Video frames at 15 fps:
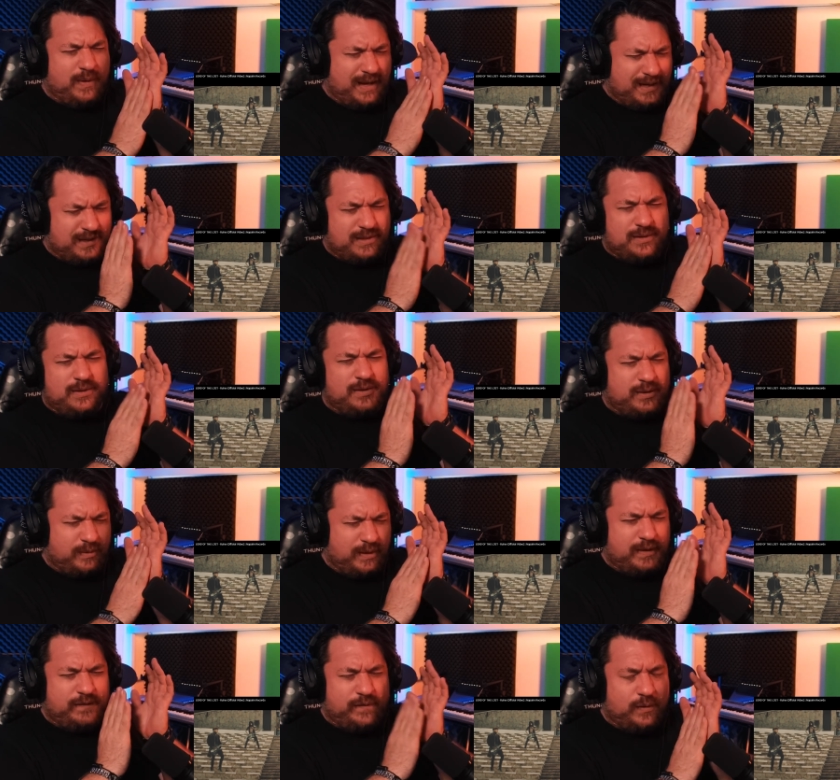one two
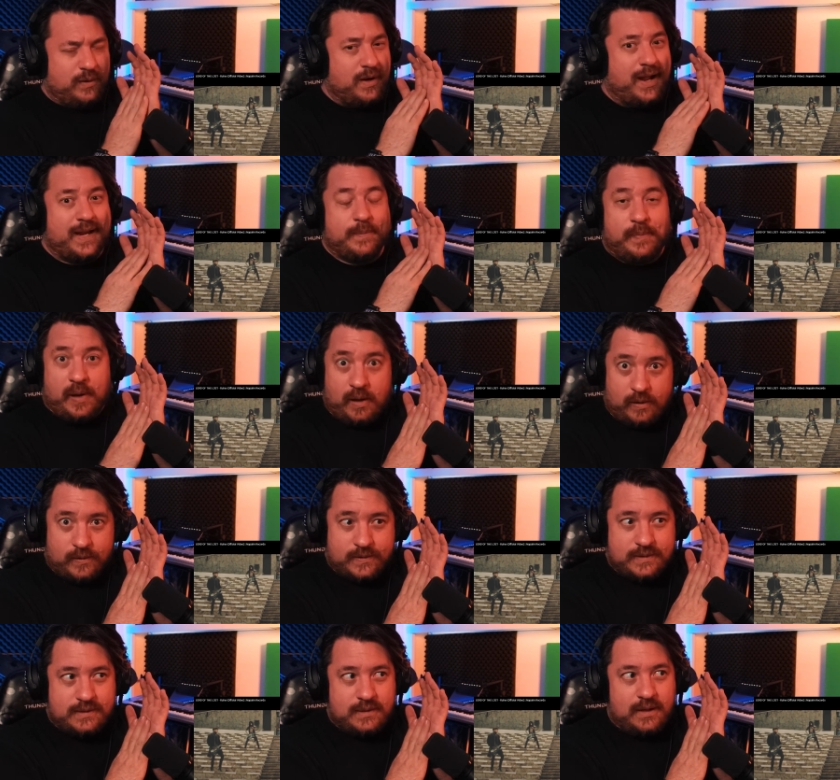three four kind of
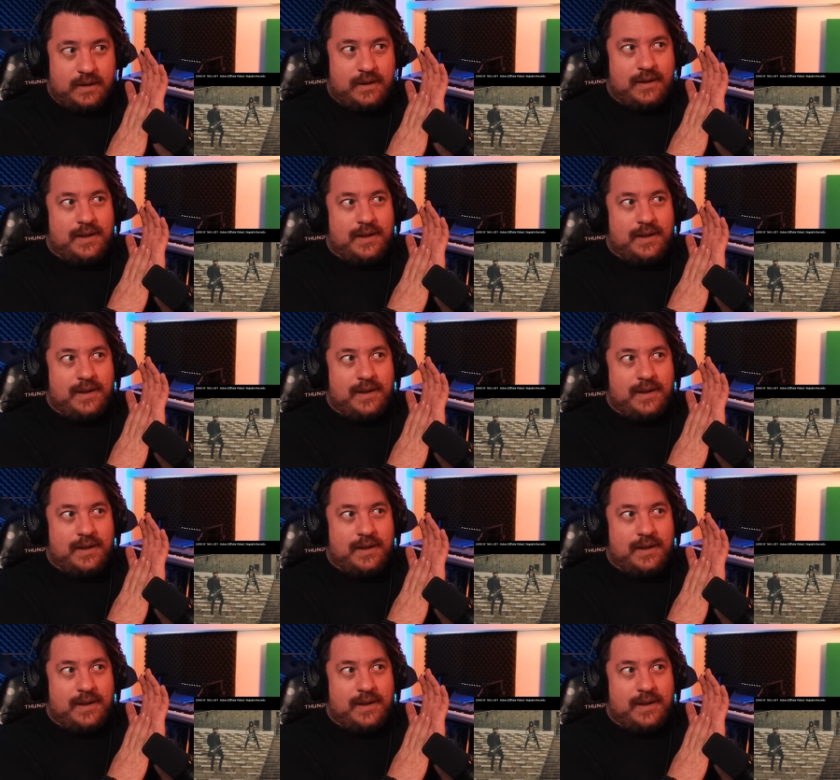poles